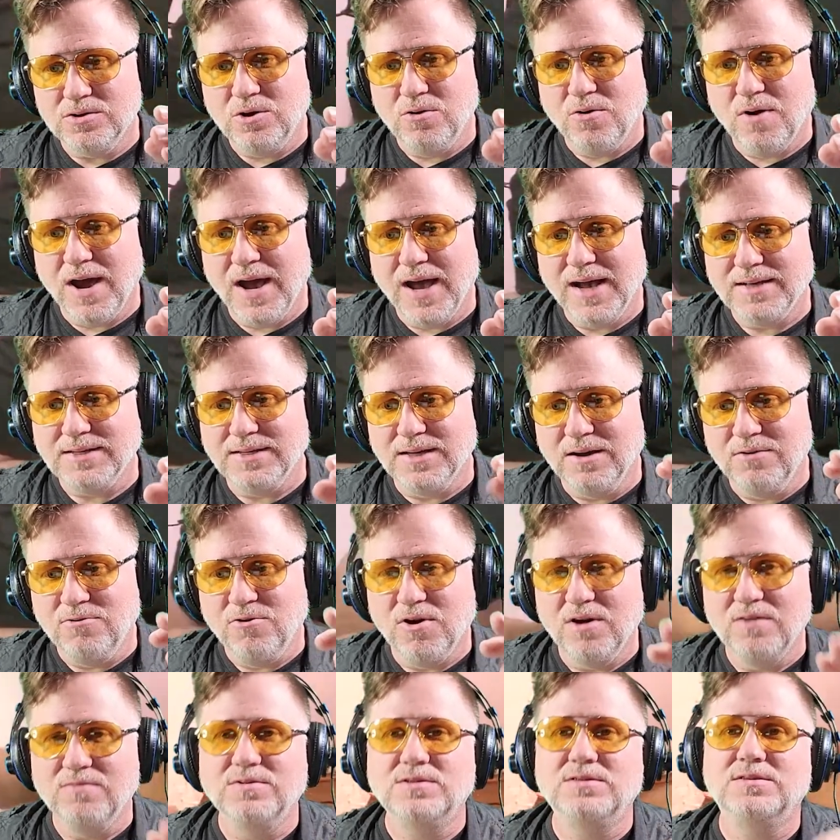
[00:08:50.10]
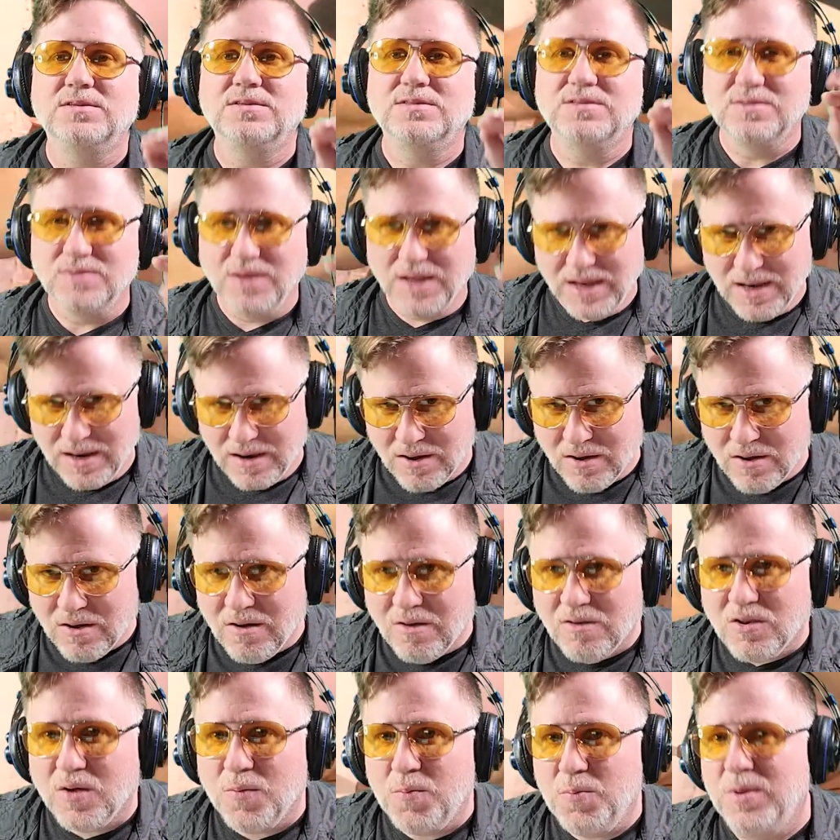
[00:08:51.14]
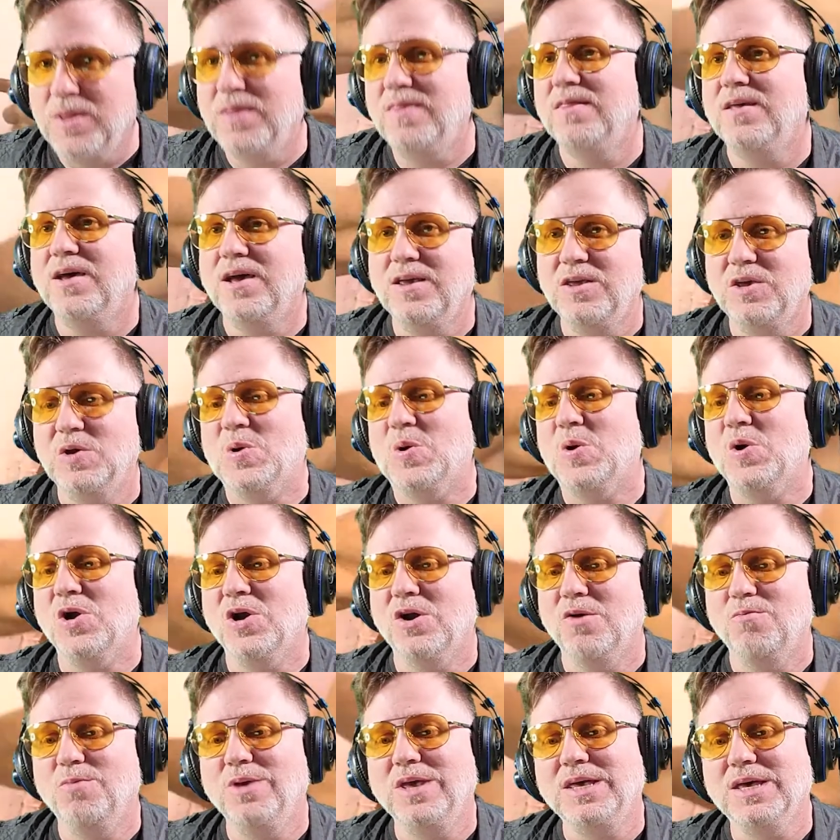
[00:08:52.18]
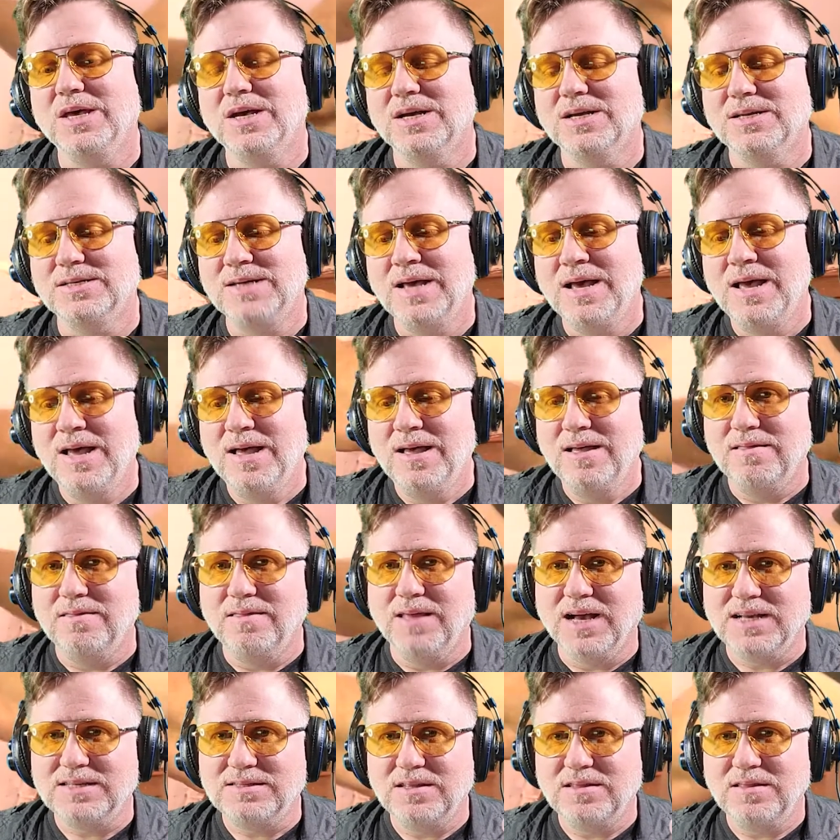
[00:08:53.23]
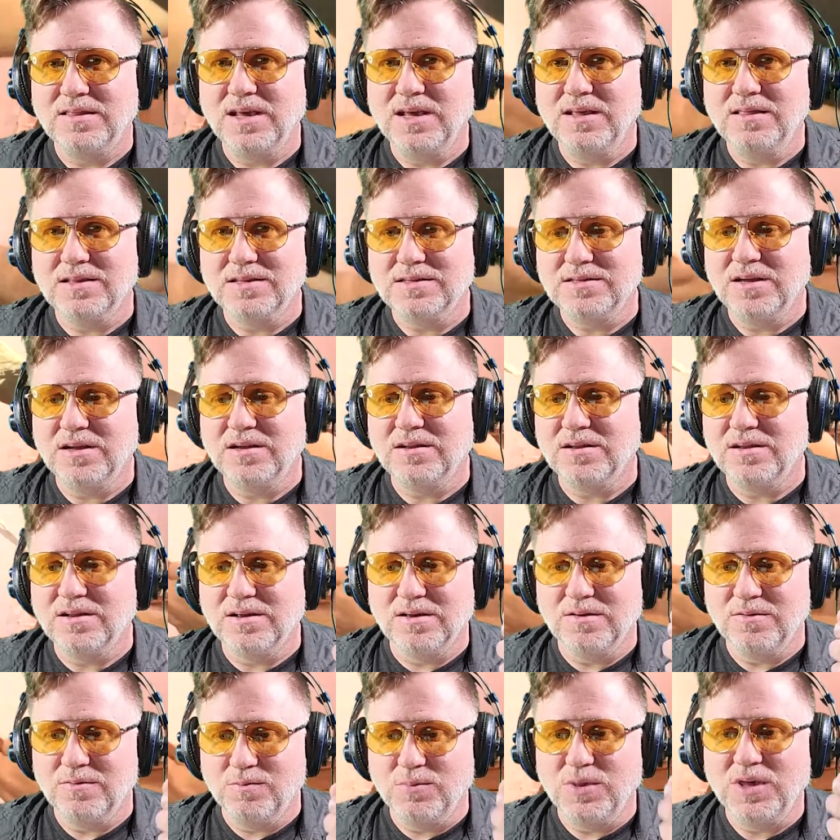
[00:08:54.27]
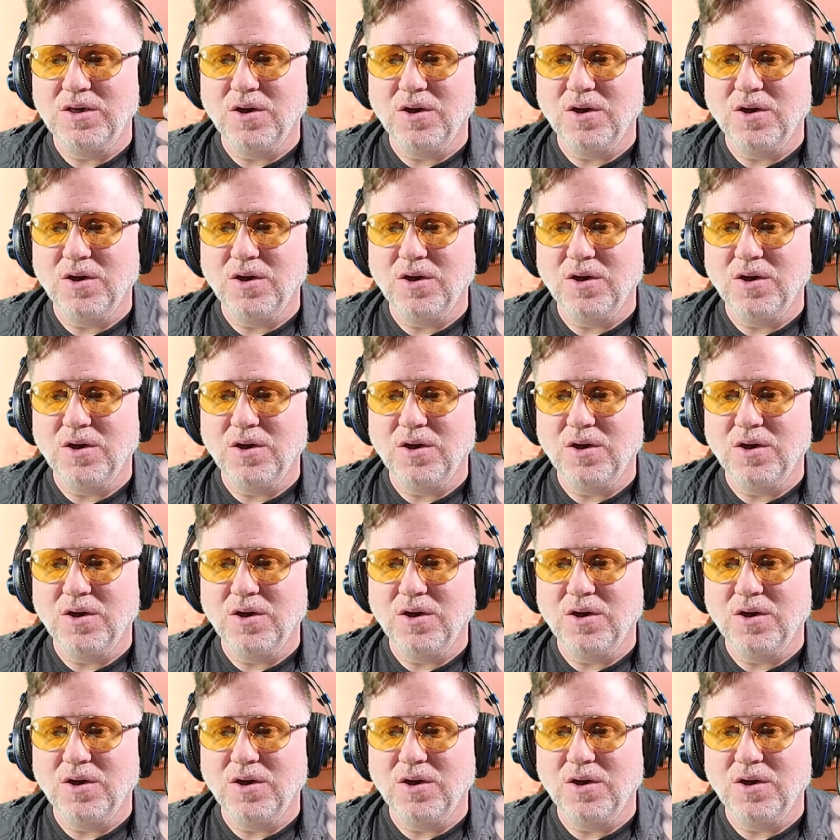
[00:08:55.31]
cracks and crevices, get it all up in that yarn, because that's the thing that's gonna be